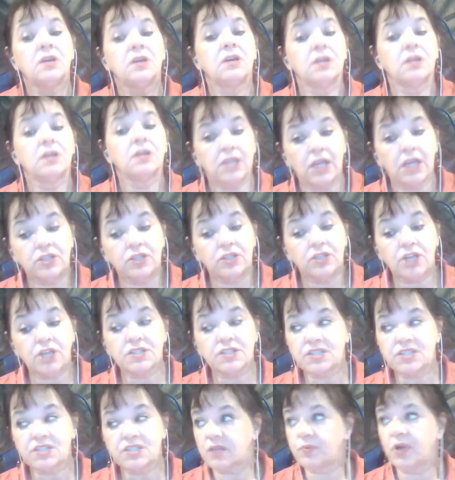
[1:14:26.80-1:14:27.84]
They judge
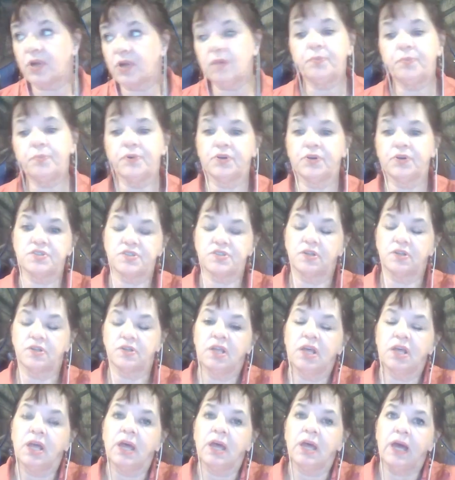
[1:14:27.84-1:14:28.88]
that one person.
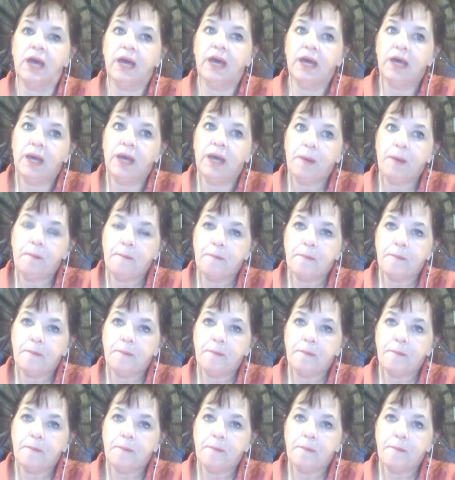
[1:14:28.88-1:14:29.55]
When